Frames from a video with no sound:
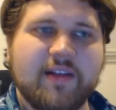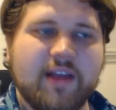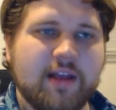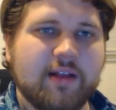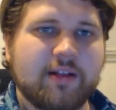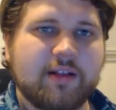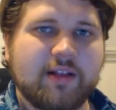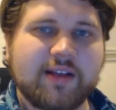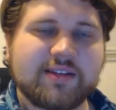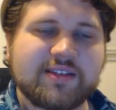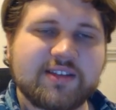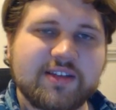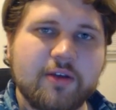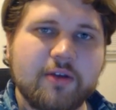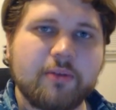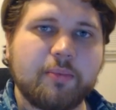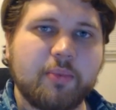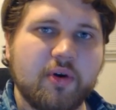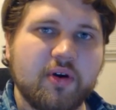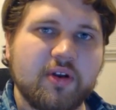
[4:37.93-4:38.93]
It lets
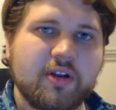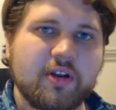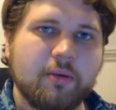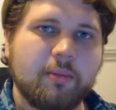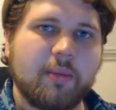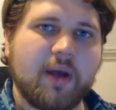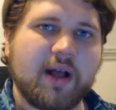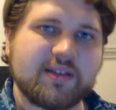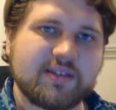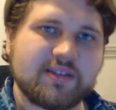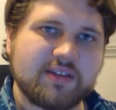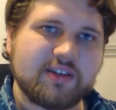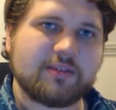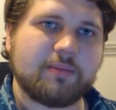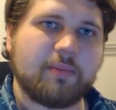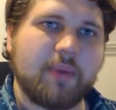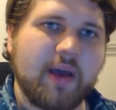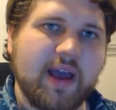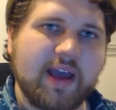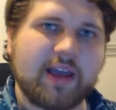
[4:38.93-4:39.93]
you put your
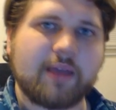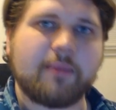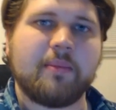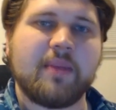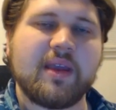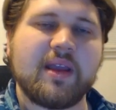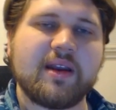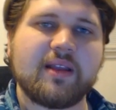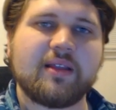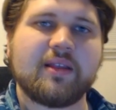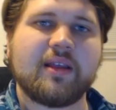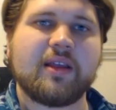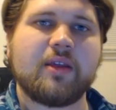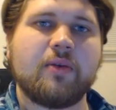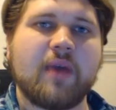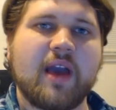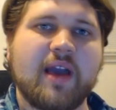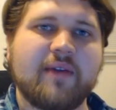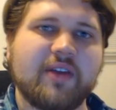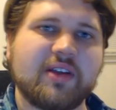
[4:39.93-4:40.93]
monsters back, meaning that
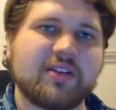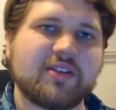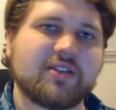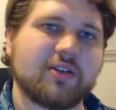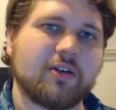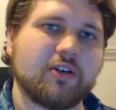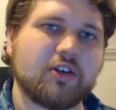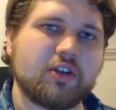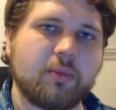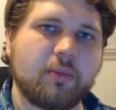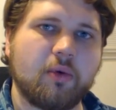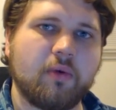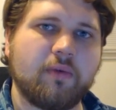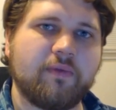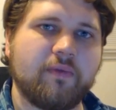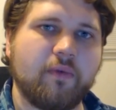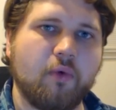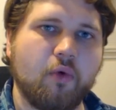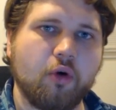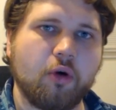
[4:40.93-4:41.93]
you have a searchable
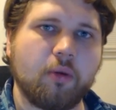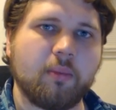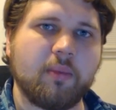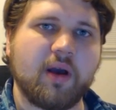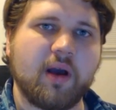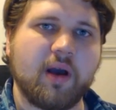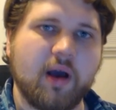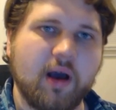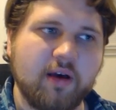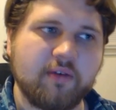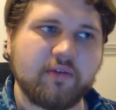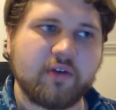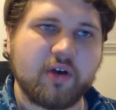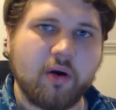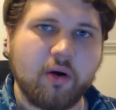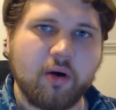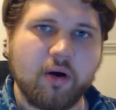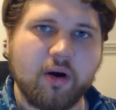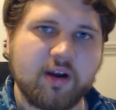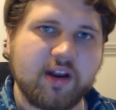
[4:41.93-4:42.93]
form of
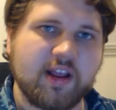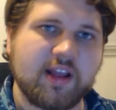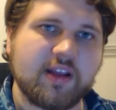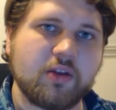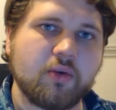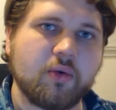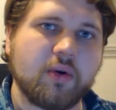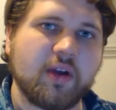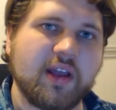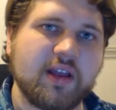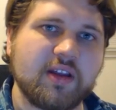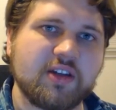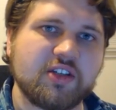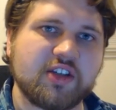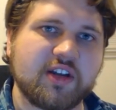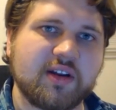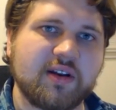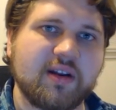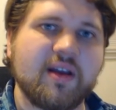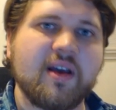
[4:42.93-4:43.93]
card in your
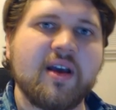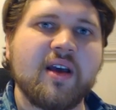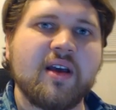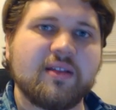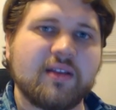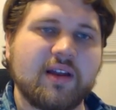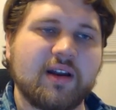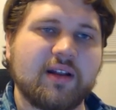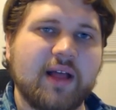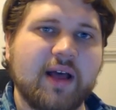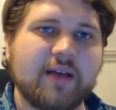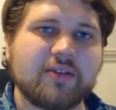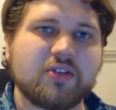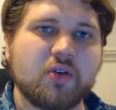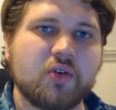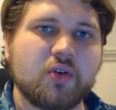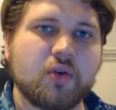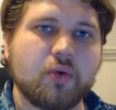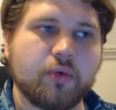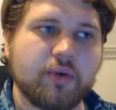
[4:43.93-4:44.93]
engine that
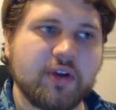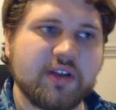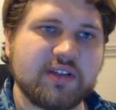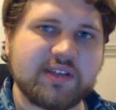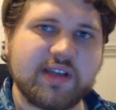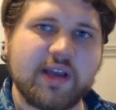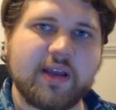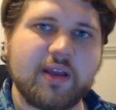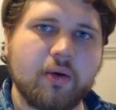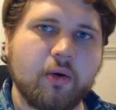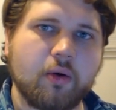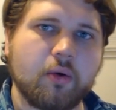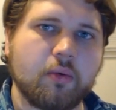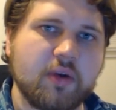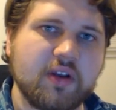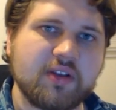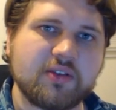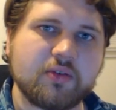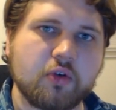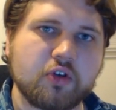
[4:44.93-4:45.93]
allows you to reset your
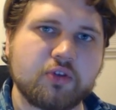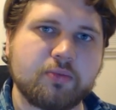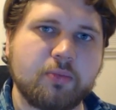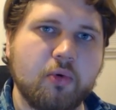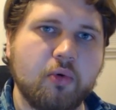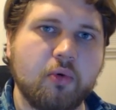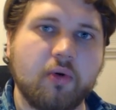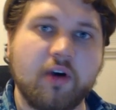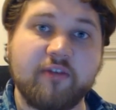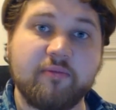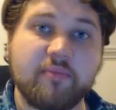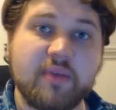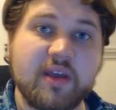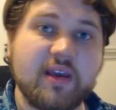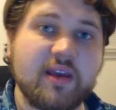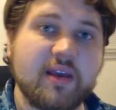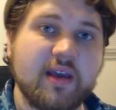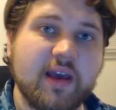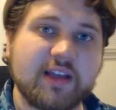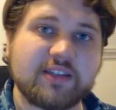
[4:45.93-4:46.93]
resource pool of
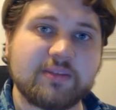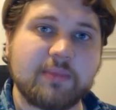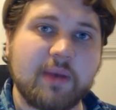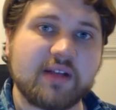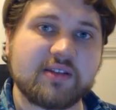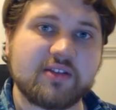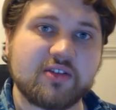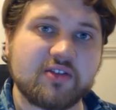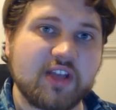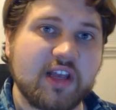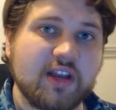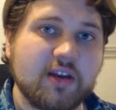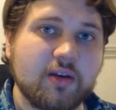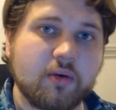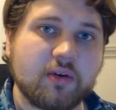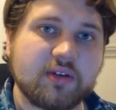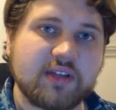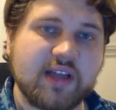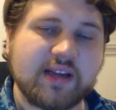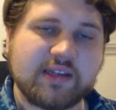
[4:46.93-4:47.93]
BES monsters in
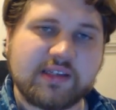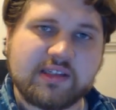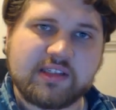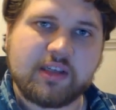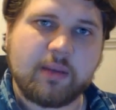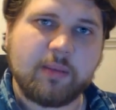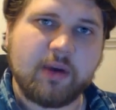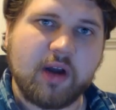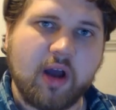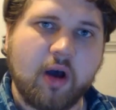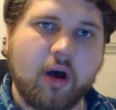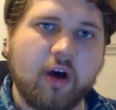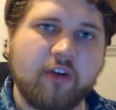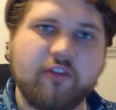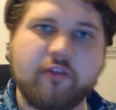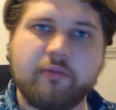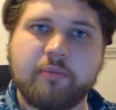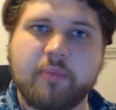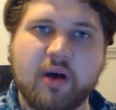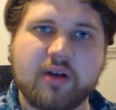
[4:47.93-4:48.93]
your deck to summon
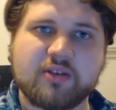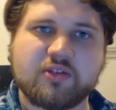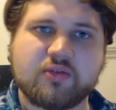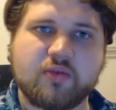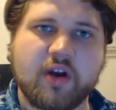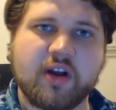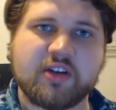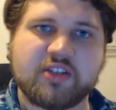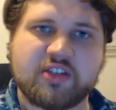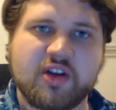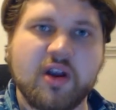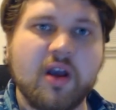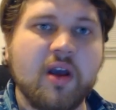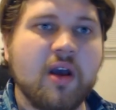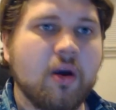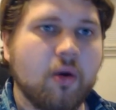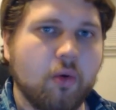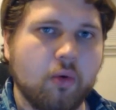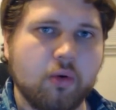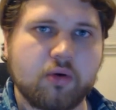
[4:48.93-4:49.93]
off of Boss Rush
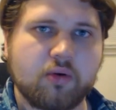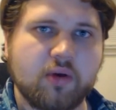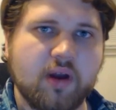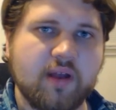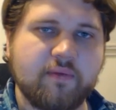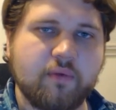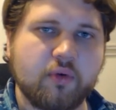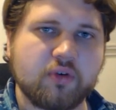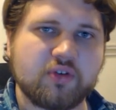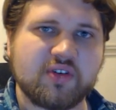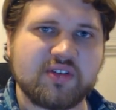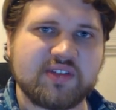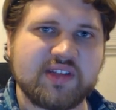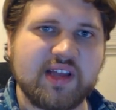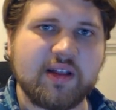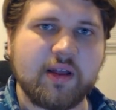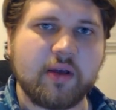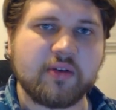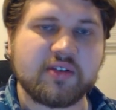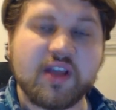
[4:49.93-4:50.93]
or Great Fortress
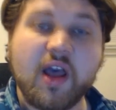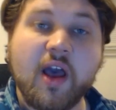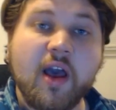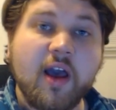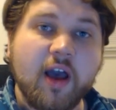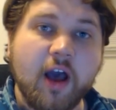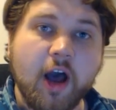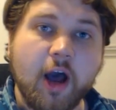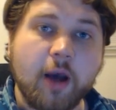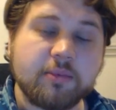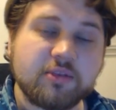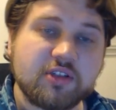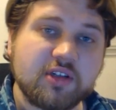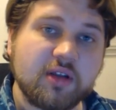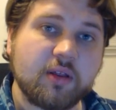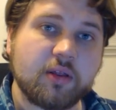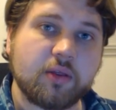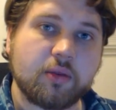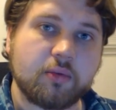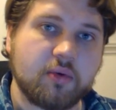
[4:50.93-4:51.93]
Zelos up
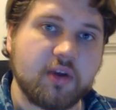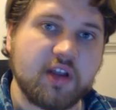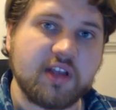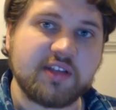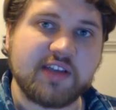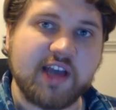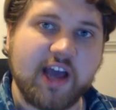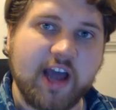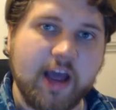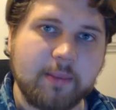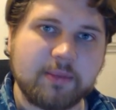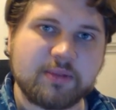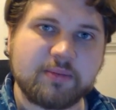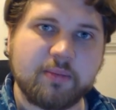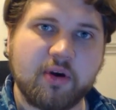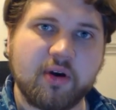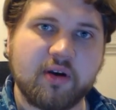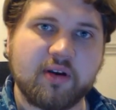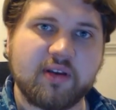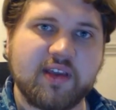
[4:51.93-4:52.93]
to three times
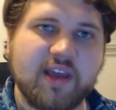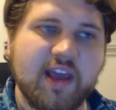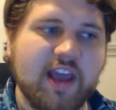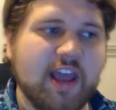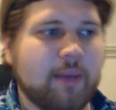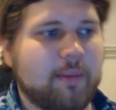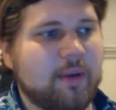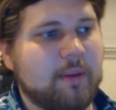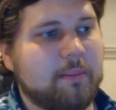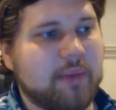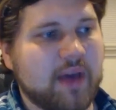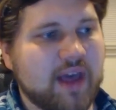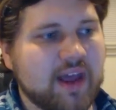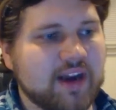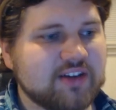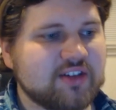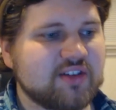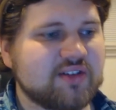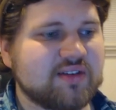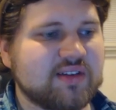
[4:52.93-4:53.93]
per game. It
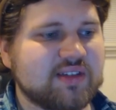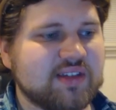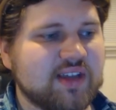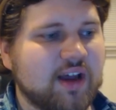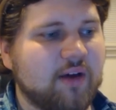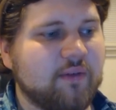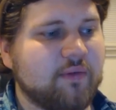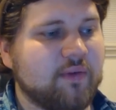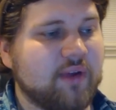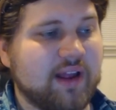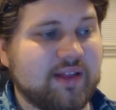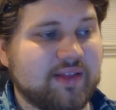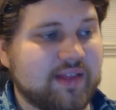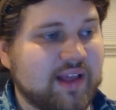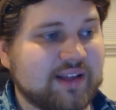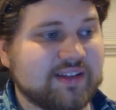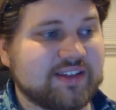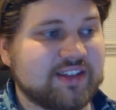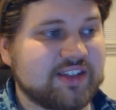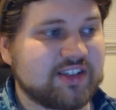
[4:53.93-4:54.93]
banishes itself, and
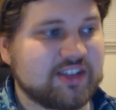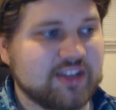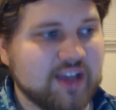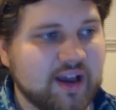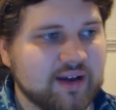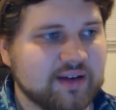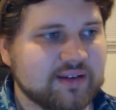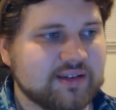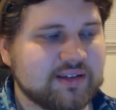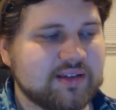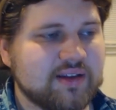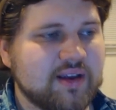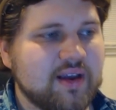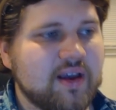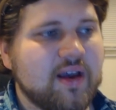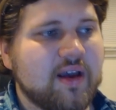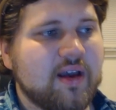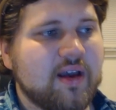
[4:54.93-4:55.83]
that sucks,